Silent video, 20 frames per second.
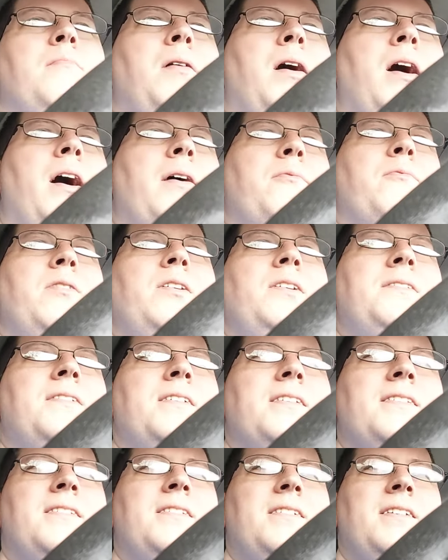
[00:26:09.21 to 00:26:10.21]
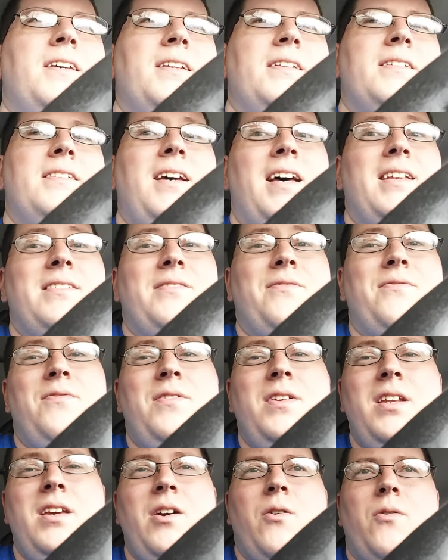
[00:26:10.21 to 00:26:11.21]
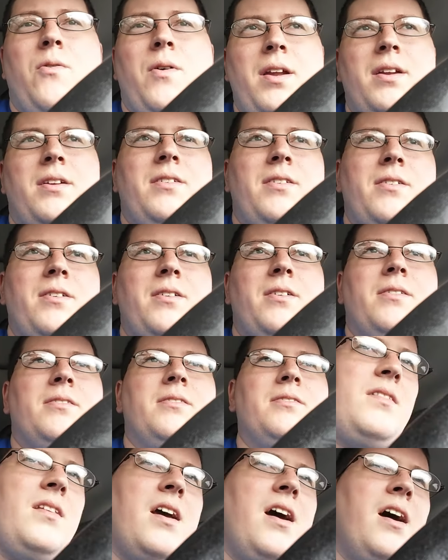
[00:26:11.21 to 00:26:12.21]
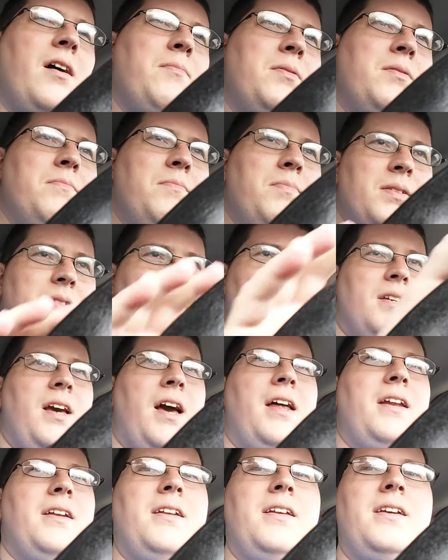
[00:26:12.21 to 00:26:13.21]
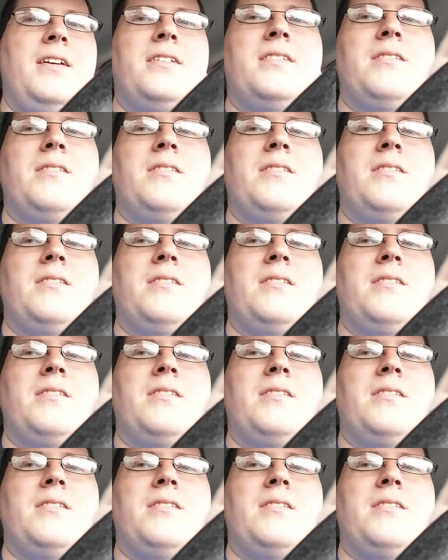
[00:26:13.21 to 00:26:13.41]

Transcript: my recent stint as a video editor. I've been busy editing